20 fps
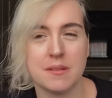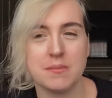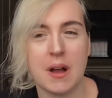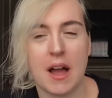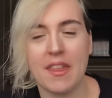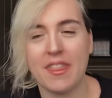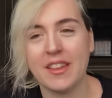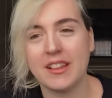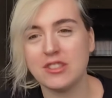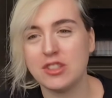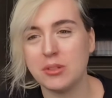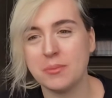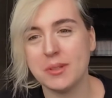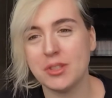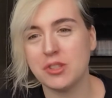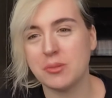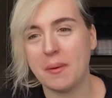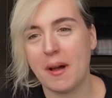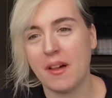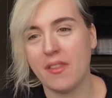think too much
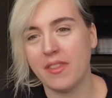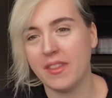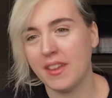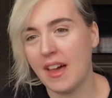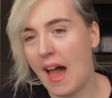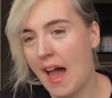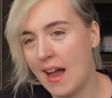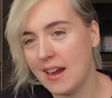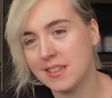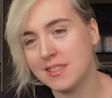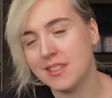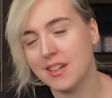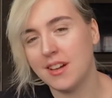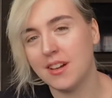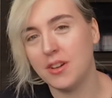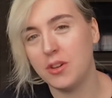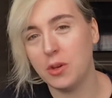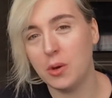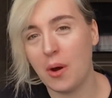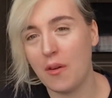about the actor,
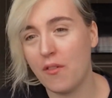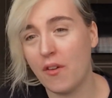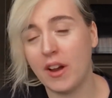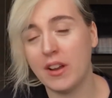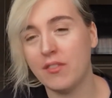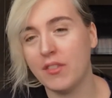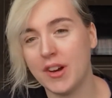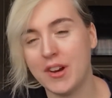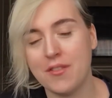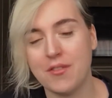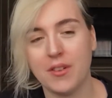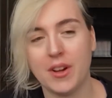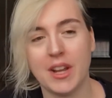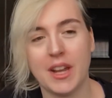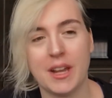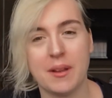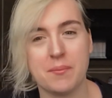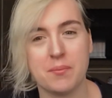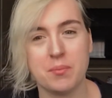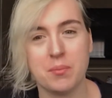who I find very
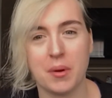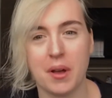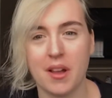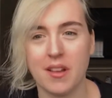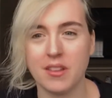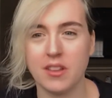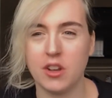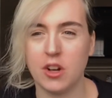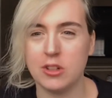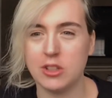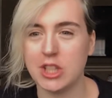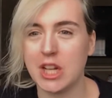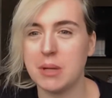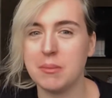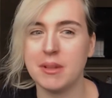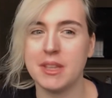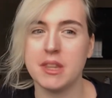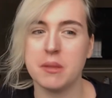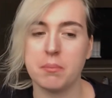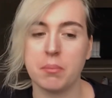funny. But you know, Jaime
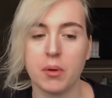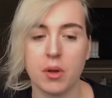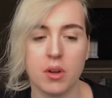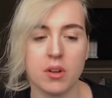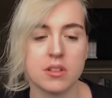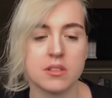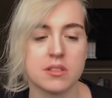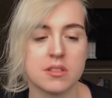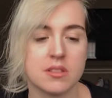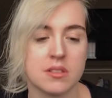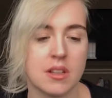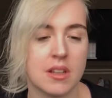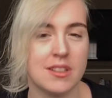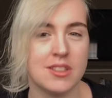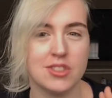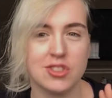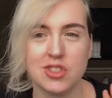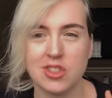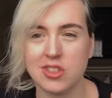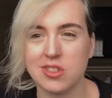in the books is
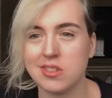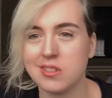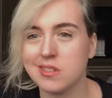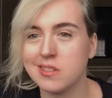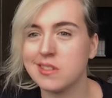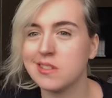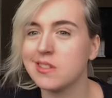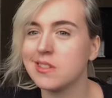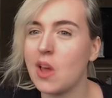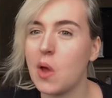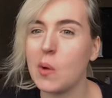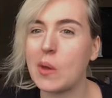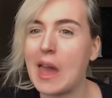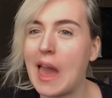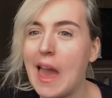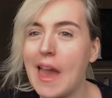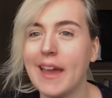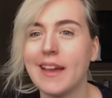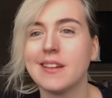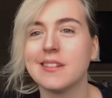just
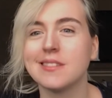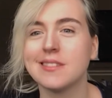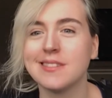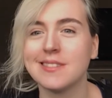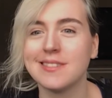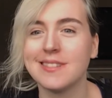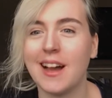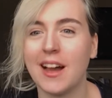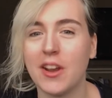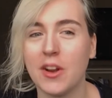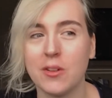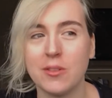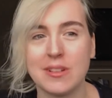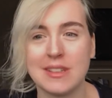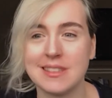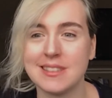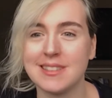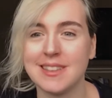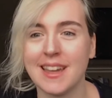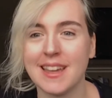okay. I don't
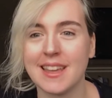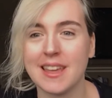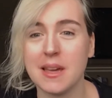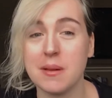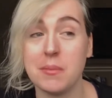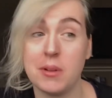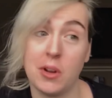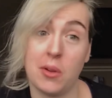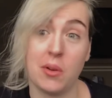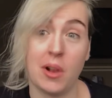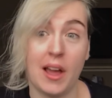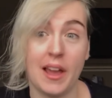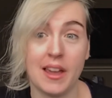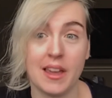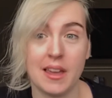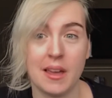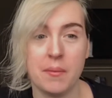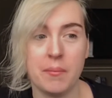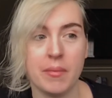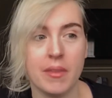dislike him. I don't like
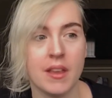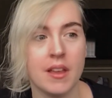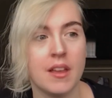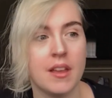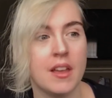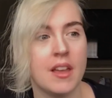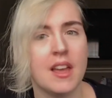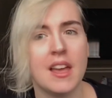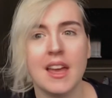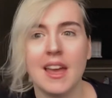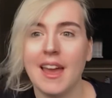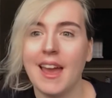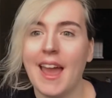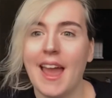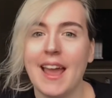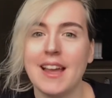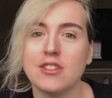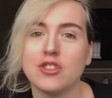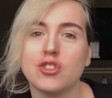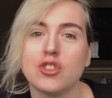him.
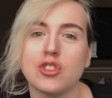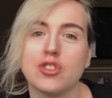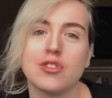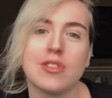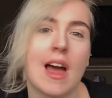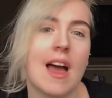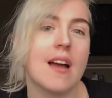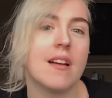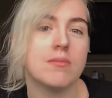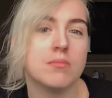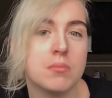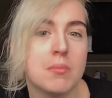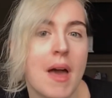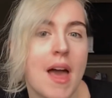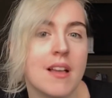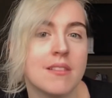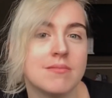He's just that meh.